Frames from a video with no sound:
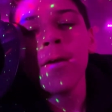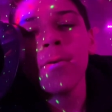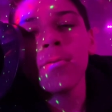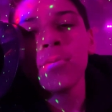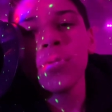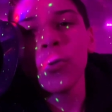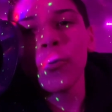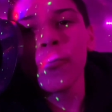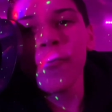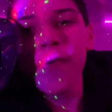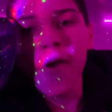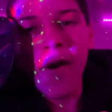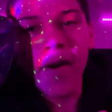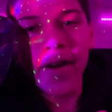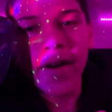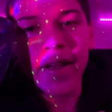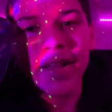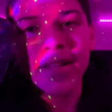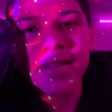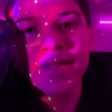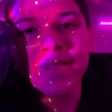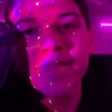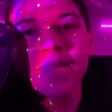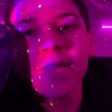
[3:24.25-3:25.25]
The
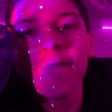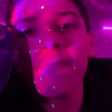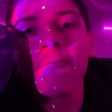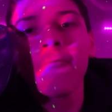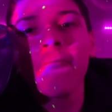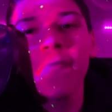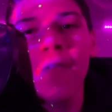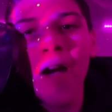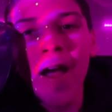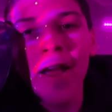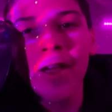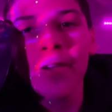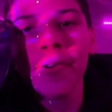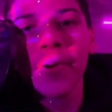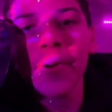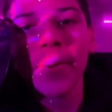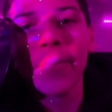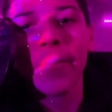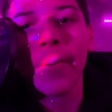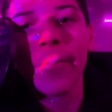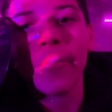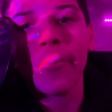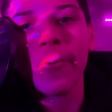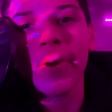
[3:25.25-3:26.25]
Rockets fire
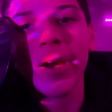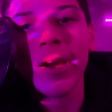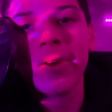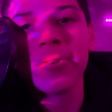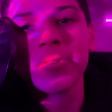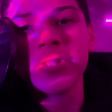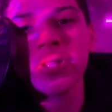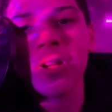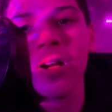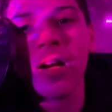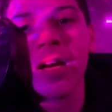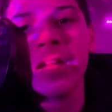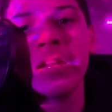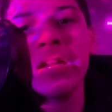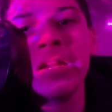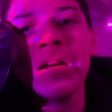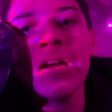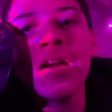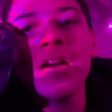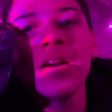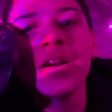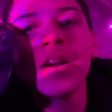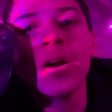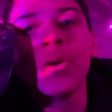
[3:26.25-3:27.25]
up a prayer shot,
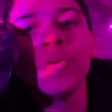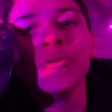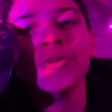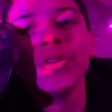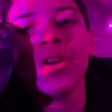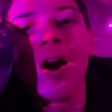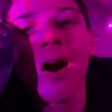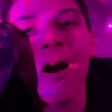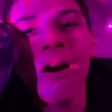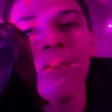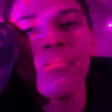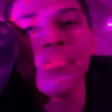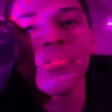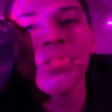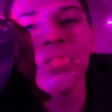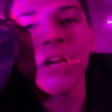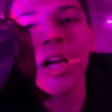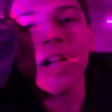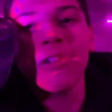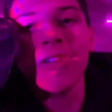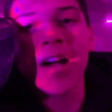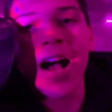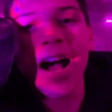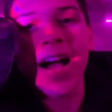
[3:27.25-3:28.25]
goes off the
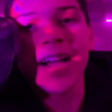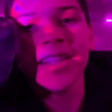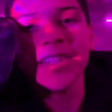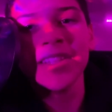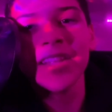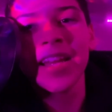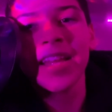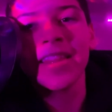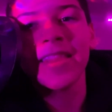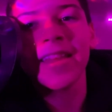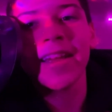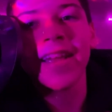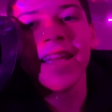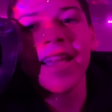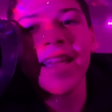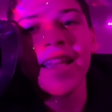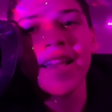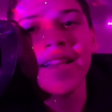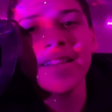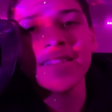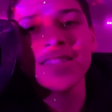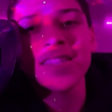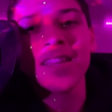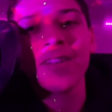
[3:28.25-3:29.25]
glass, and the
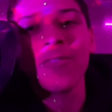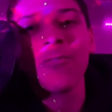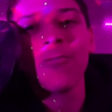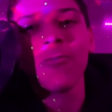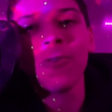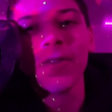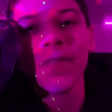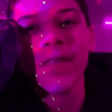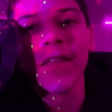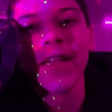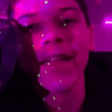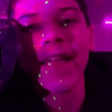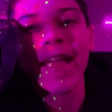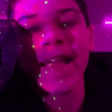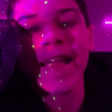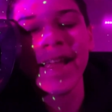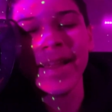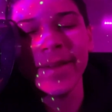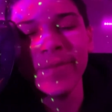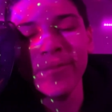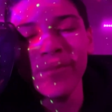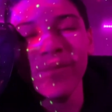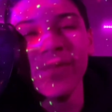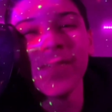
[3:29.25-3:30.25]
Kings have won the
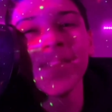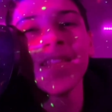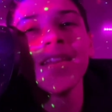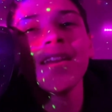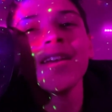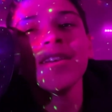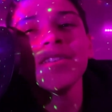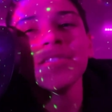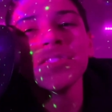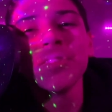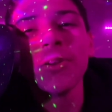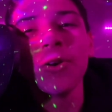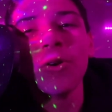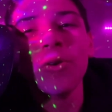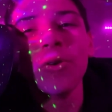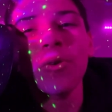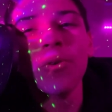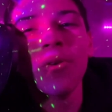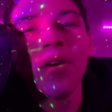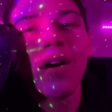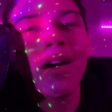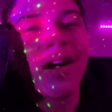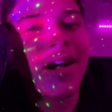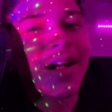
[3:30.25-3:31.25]
game.
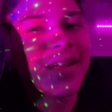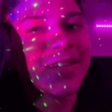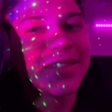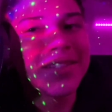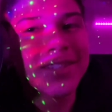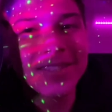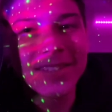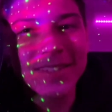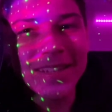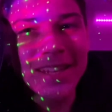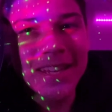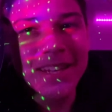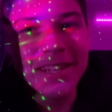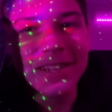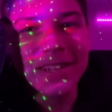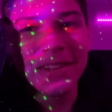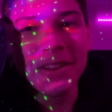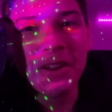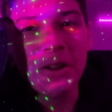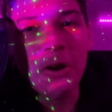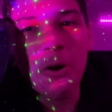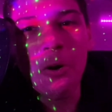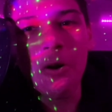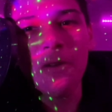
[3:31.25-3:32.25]
So I just needed to
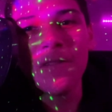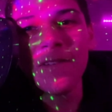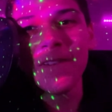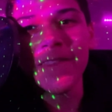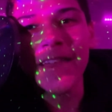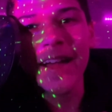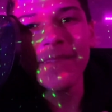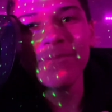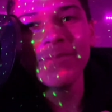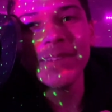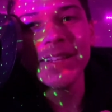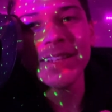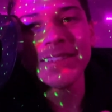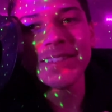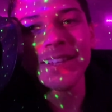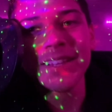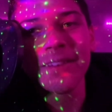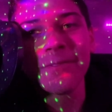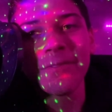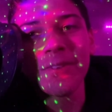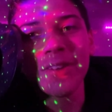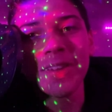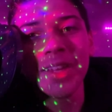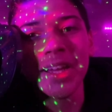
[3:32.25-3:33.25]
go over that, because I
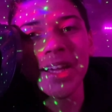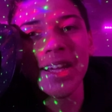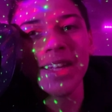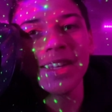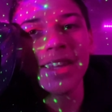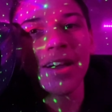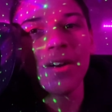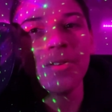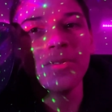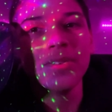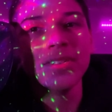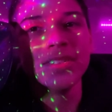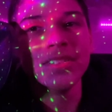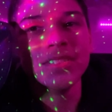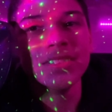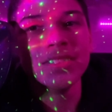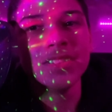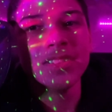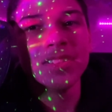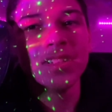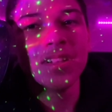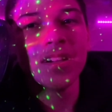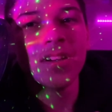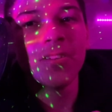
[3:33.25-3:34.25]
feel like that
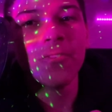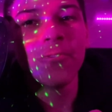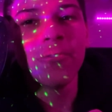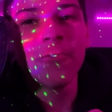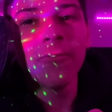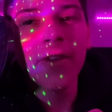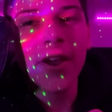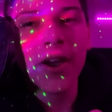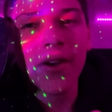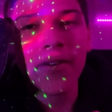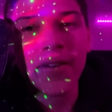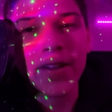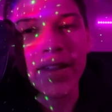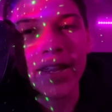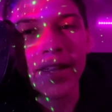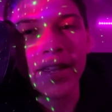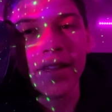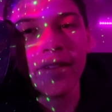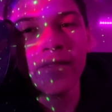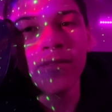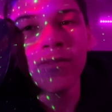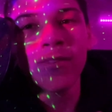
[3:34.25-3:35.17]
was a very